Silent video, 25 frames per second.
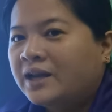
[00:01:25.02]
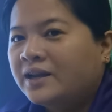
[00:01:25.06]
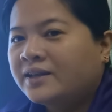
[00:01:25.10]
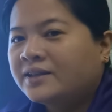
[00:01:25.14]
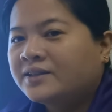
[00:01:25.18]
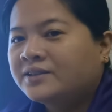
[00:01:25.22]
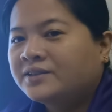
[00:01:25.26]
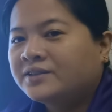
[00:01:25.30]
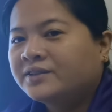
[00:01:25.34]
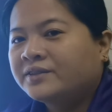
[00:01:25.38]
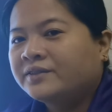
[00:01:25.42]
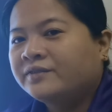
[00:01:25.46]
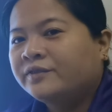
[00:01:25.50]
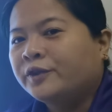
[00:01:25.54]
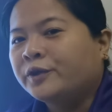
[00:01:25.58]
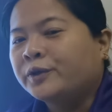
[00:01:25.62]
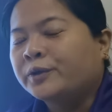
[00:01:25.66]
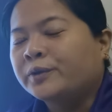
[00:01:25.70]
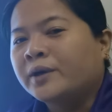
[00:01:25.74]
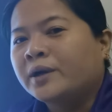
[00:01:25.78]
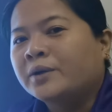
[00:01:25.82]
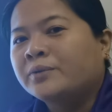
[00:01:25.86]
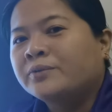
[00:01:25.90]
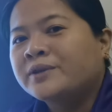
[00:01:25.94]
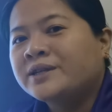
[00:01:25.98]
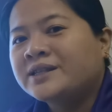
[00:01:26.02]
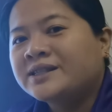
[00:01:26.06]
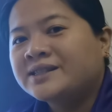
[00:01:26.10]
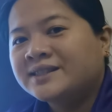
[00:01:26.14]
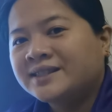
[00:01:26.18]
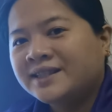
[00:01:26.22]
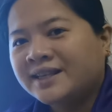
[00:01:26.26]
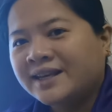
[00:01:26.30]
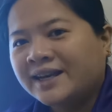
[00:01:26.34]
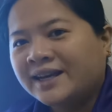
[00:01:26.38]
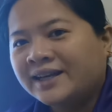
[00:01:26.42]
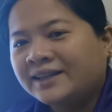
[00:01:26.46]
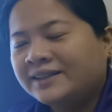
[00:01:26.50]
We
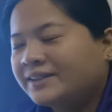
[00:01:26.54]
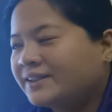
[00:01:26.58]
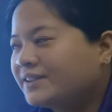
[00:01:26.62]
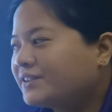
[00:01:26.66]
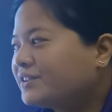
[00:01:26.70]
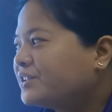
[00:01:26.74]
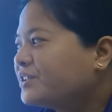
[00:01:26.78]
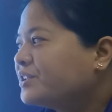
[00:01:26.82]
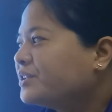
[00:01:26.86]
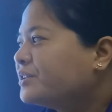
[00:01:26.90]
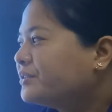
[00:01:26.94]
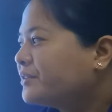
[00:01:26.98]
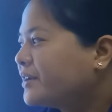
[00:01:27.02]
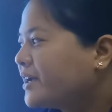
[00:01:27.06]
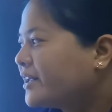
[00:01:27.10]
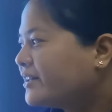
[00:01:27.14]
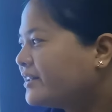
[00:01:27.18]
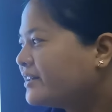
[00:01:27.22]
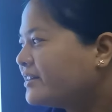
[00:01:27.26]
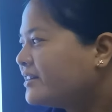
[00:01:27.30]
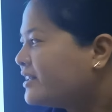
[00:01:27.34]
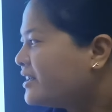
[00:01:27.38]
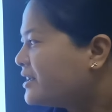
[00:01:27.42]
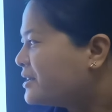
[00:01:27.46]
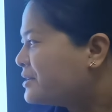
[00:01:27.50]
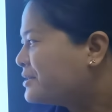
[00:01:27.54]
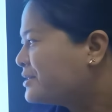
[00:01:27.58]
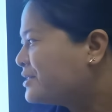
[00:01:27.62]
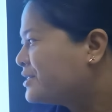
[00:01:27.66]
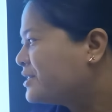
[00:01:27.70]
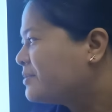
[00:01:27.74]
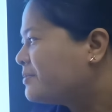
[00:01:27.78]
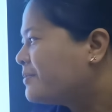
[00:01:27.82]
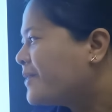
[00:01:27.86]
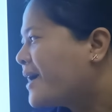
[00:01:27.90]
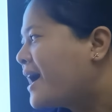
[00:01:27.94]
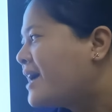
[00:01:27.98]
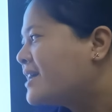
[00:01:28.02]
said that heredity is
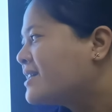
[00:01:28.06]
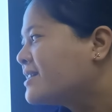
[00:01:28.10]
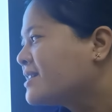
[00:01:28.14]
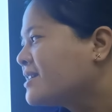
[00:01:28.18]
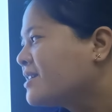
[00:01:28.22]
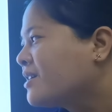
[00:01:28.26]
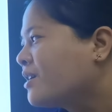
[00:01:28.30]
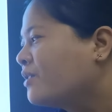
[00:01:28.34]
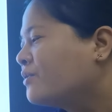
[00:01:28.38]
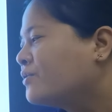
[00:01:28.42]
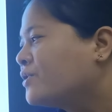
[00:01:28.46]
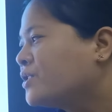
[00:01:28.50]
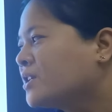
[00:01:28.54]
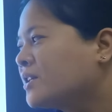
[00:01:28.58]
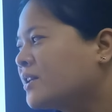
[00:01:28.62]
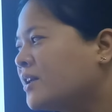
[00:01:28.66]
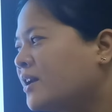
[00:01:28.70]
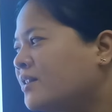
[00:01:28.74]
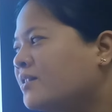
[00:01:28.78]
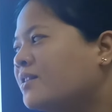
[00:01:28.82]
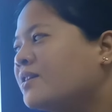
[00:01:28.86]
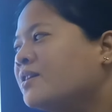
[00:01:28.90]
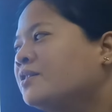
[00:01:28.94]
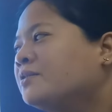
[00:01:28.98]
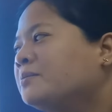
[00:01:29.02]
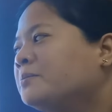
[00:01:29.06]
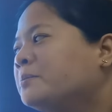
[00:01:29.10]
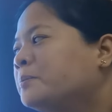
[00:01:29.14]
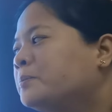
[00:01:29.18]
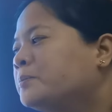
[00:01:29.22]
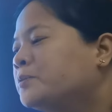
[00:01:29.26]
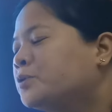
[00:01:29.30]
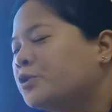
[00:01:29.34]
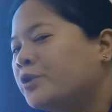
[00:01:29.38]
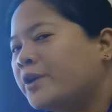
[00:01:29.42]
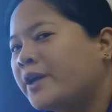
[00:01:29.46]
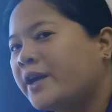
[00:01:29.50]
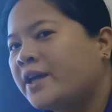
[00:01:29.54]
the passing of genetic
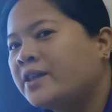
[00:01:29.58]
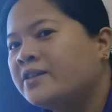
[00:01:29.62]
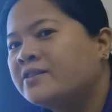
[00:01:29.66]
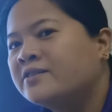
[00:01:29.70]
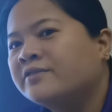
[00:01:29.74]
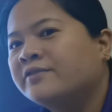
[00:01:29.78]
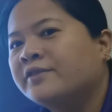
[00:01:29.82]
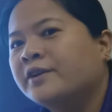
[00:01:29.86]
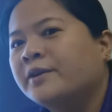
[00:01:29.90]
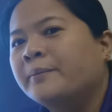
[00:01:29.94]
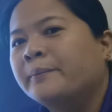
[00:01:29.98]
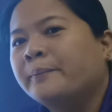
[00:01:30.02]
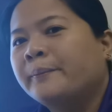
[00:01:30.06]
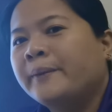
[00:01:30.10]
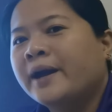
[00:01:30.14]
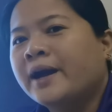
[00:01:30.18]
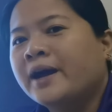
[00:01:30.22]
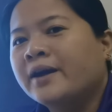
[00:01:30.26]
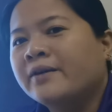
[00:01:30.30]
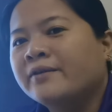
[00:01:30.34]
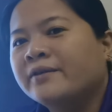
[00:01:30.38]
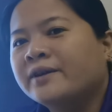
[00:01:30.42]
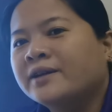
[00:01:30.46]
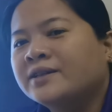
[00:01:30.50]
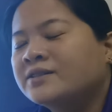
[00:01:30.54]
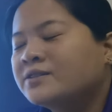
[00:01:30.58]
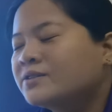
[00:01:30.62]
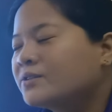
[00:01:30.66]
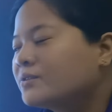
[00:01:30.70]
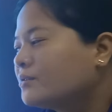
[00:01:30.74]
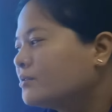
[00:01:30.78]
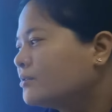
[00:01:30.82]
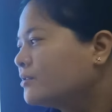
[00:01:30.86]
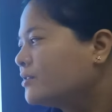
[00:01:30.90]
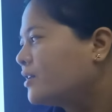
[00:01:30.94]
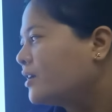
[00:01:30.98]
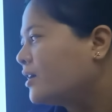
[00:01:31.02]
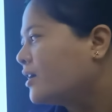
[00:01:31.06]
traits from parents
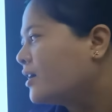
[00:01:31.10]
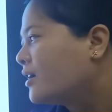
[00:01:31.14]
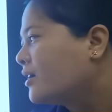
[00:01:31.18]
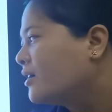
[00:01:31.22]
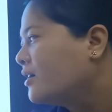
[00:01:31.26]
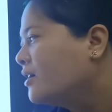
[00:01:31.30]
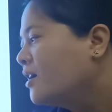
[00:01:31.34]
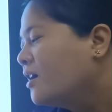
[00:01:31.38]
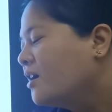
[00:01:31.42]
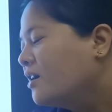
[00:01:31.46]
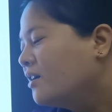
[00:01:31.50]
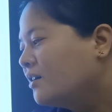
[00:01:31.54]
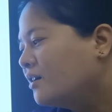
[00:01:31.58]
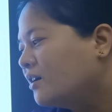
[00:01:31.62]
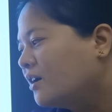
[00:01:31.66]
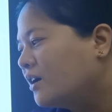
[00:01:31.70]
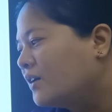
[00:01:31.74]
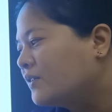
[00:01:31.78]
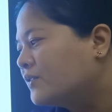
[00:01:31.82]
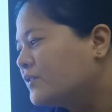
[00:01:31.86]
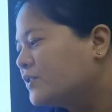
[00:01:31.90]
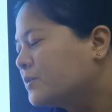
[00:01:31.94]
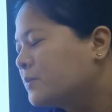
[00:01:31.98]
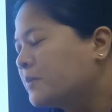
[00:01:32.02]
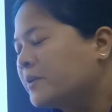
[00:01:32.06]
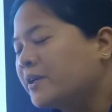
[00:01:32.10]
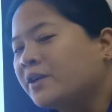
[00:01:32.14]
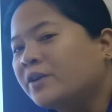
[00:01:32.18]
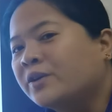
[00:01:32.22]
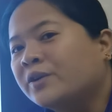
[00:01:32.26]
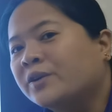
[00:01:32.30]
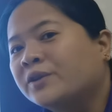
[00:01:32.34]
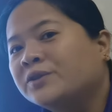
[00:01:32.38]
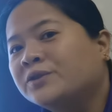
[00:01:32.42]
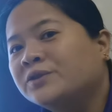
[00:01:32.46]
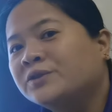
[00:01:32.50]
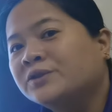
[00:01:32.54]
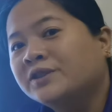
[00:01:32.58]
to their offspring
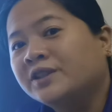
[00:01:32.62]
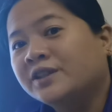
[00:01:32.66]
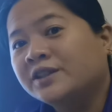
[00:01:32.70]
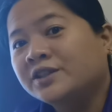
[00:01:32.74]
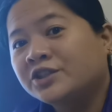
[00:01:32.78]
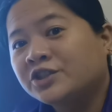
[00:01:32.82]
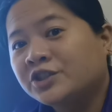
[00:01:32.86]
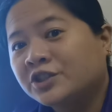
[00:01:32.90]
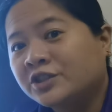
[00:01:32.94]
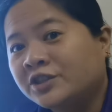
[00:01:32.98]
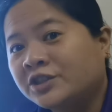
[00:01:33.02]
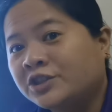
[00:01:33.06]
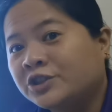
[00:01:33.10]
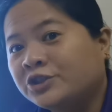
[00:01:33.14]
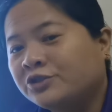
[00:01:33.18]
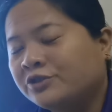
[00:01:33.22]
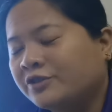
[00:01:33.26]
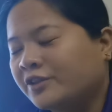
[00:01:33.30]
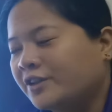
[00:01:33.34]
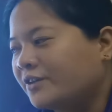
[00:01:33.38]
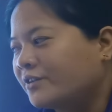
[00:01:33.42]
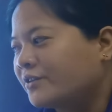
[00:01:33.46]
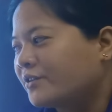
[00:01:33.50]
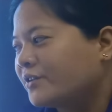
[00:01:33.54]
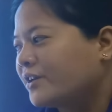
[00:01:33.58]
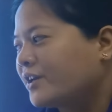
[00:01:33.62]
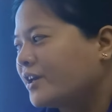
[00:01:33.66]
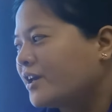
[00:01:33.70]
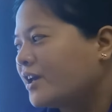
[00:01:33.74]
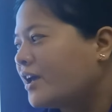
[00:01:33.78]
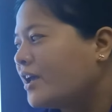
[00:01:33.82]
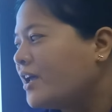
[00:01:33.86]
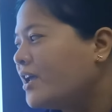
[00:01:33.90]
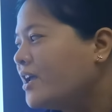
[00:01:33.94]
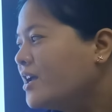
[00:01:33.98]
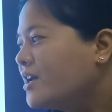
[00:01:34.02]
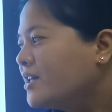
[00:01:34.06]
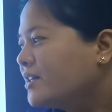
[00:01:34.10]
or to their children,
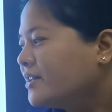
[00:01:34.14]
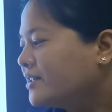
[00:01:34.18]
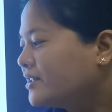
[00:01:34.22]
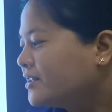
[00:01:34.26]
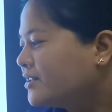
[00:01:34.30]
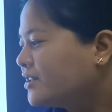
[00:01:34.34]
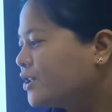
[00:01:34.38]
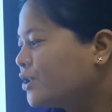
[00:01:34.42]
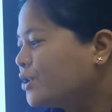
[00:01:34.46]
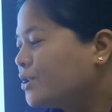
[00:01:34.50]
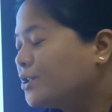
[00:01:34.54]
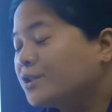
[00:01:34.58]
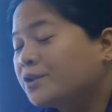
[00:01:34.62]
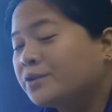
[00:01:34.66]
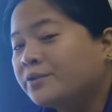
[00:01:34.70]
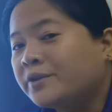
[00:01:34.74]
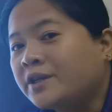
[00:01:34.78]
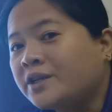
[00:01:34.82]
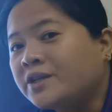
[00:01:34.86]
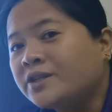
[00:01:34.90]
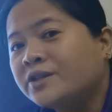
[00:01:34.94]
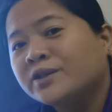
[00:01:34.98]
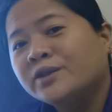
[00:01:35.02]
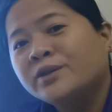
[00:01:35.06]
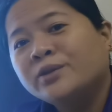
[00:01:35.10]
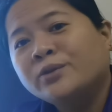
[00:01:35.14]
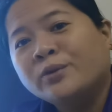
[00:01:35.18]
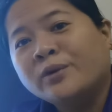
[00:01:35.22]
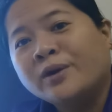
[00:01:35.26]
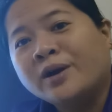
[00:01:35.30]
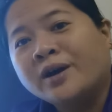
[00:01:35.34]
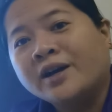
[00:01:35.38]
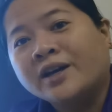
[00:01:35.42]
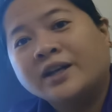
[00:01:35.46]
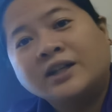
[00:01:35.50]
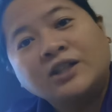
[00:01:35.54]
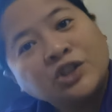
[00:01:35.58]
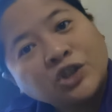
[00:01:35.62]
okay? This is the reason
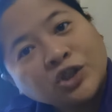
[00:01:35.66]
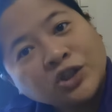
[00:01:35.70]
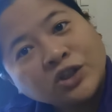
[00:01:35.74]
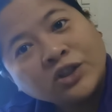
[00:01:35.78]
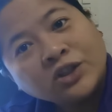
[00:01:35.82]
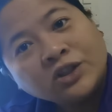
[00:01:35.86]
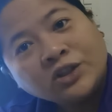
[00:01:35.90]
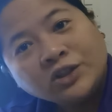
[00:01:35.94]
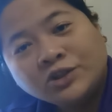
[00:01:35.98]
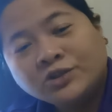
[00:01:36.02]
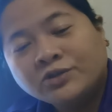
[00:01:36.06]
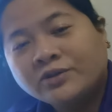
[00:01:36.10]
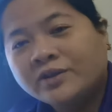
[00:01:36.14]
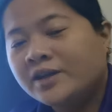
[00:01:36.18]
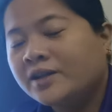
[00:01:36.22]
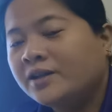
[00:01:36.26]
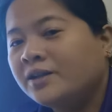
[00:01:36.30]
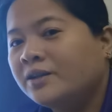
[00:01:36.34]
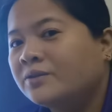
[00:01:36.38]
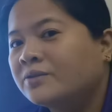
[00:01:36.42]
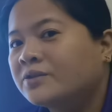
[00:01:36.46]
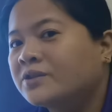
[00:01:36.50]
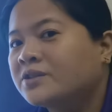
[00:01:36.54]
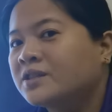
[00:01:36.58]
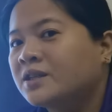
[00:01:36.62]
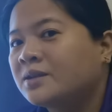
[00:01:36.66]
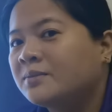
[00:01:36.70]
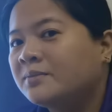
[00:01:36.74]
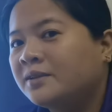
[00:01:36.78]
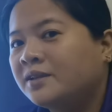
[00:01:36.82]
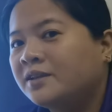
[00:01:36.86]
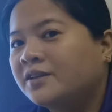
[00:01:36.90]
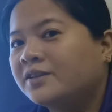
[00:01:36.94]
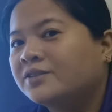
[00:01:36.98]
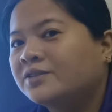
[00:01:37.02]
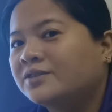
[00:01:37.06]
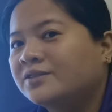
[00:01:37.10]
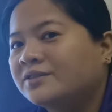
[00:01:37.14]
why children look
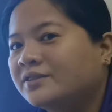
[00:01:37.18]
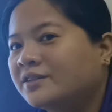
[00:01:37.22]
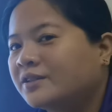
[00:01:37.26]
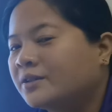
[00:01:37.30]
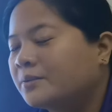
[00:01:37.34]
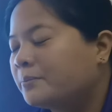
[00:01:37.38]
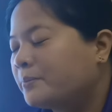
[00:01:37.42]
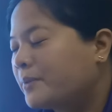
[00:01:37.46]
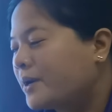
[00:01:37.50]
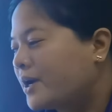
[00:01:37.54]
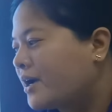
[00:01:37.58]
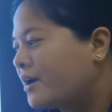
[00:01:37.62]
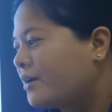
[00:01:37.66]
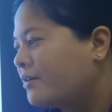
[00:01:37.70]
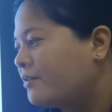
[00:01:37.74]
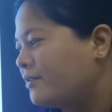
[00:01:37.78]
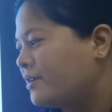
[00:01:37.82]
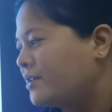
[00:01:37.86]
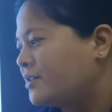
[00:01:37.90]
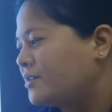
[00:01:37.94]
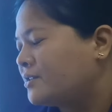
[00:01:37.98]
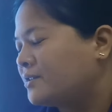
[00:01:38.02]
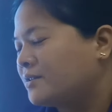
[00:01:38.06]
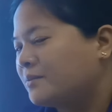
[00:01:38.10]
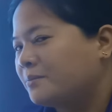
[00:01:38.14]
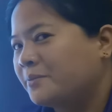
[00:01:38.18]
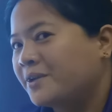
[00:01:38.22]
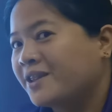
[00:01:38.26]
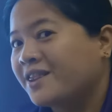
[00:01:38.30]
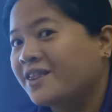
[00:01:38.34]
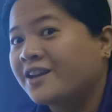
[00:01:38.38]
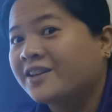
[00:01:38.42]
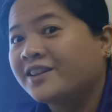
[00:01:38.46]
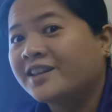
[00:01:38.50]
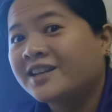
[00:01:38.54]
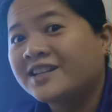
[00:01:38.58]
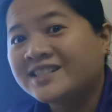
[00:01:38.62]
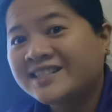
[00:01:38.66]
similar to their parents, but
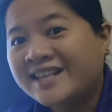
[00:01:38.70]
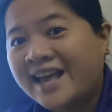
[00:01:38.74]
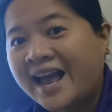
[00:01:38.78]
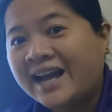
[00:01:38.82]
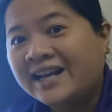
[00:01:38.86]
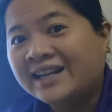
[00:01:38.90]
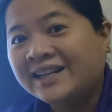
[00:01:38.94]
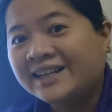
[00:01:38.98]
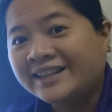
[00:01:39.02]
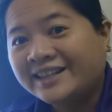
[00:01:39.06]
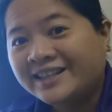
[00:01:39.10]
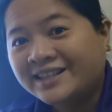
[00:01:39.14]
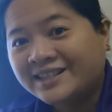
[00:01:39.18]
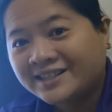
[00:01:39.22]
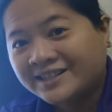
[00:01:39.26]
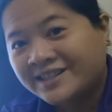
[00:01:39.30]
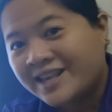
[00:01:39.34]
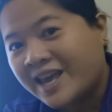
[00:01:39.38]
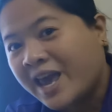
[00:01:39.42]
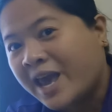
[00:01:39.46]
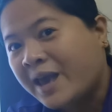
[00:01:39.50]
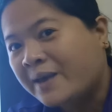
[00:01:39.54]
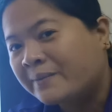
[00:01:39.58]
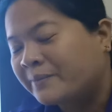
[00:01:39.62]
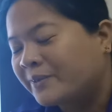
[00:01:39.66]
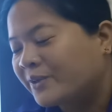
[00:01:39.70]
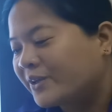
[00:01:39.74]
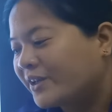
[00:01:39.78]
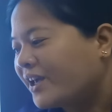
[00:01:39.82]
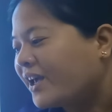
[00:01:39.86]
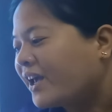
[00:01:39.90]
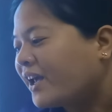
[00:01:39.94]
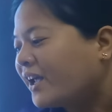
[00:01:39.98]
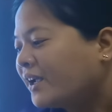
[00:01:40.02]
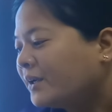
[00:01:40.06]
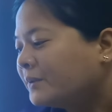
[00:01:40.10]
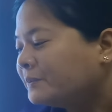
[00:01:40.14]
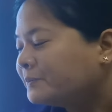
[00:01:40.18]
not exactly the same,
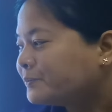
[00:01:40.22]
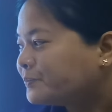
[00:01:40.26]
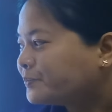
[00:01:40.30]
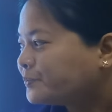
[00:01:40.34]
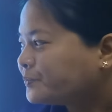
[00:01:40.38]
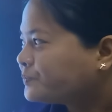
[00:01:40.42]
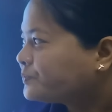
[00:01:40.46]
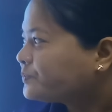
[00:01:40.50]
okay?